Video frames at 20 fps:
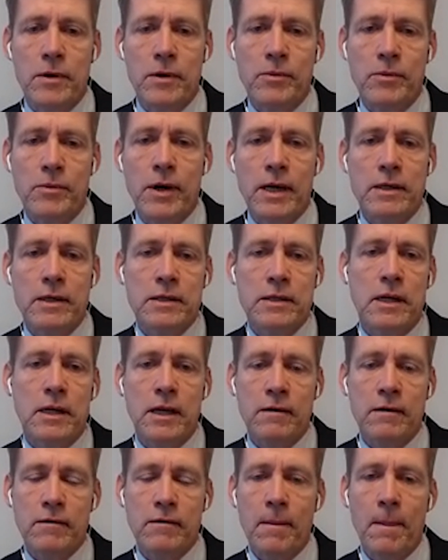price
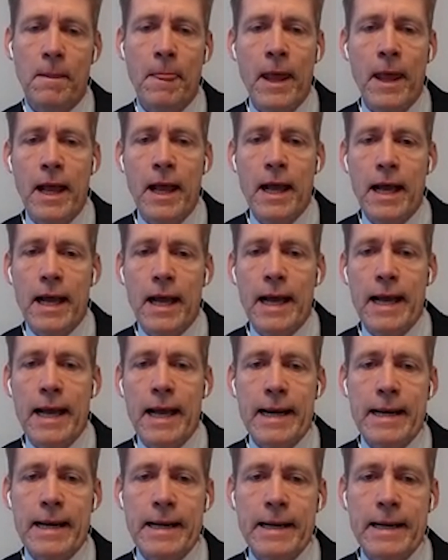level.
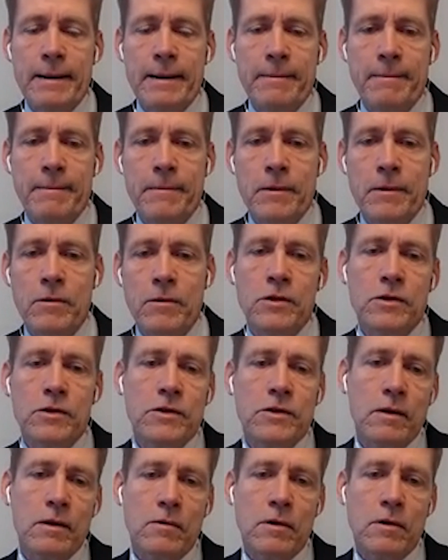And you can
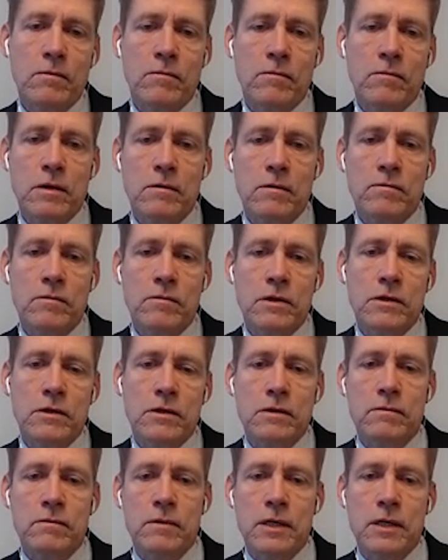say what
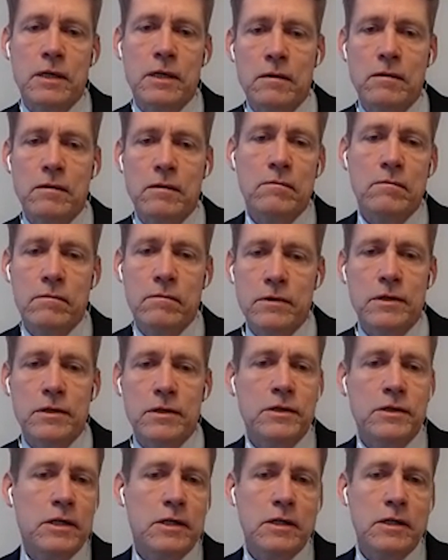was the
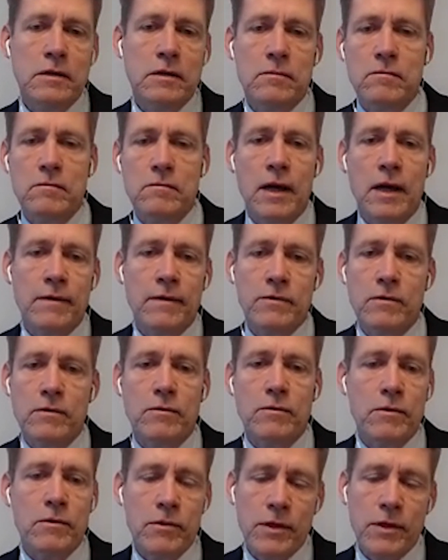decision we have to,
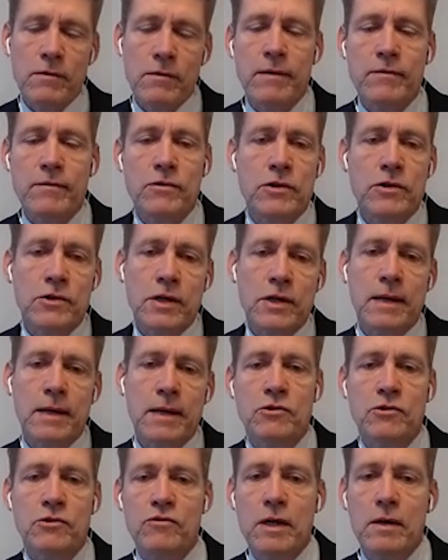or the thing we have to decide
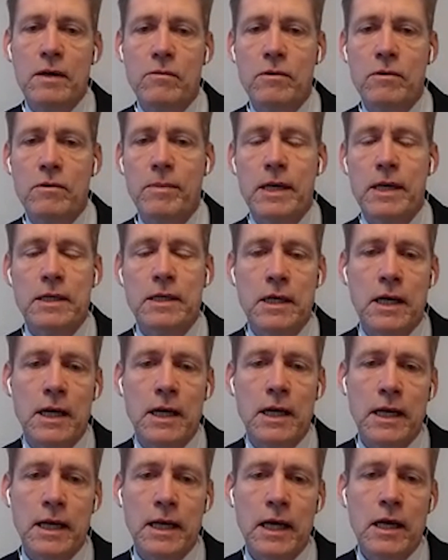between were
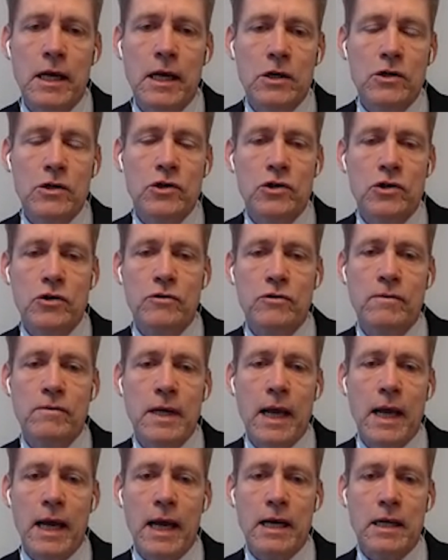basically, should
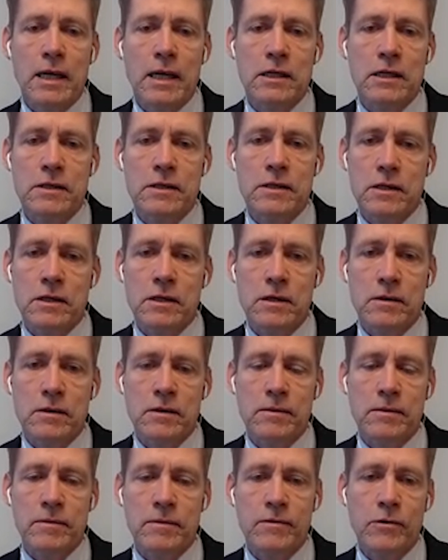we add this
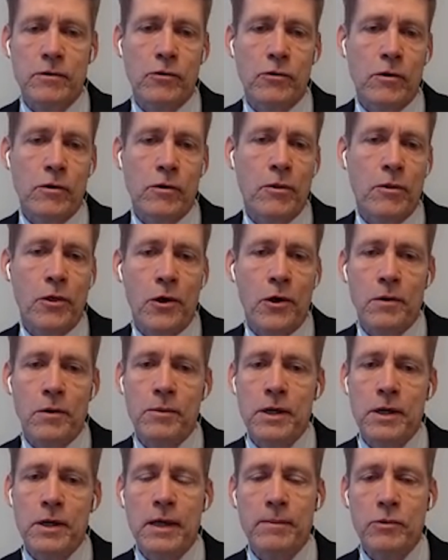
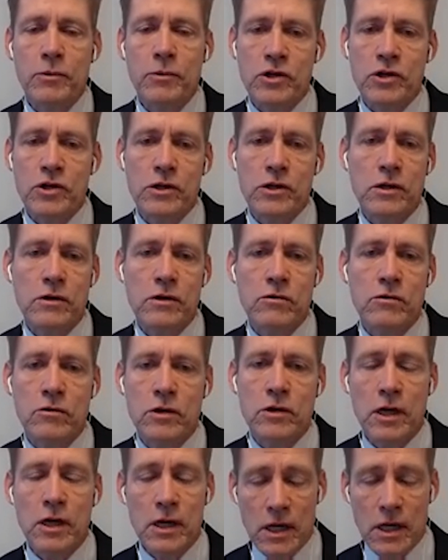photothermotherapy that potentially
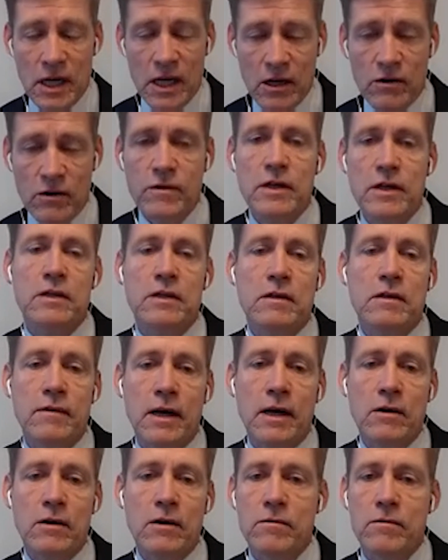could increase the
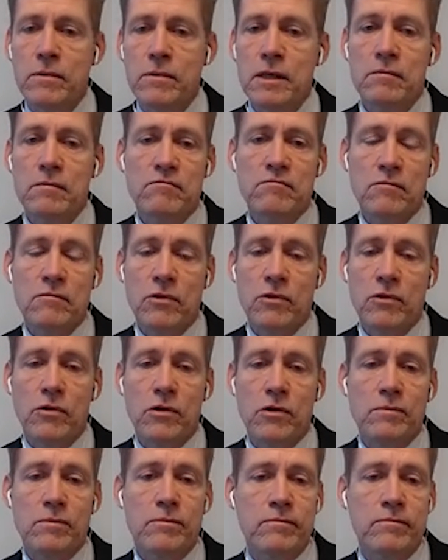value with
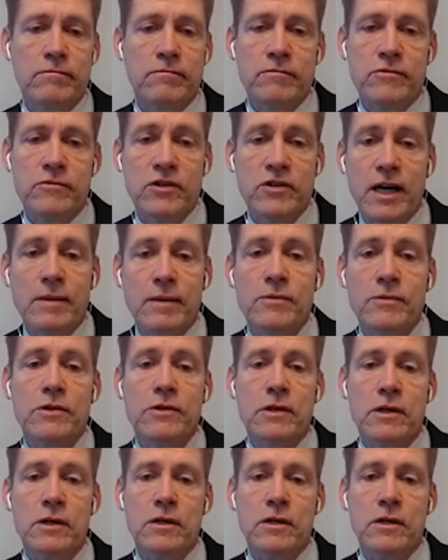30 times,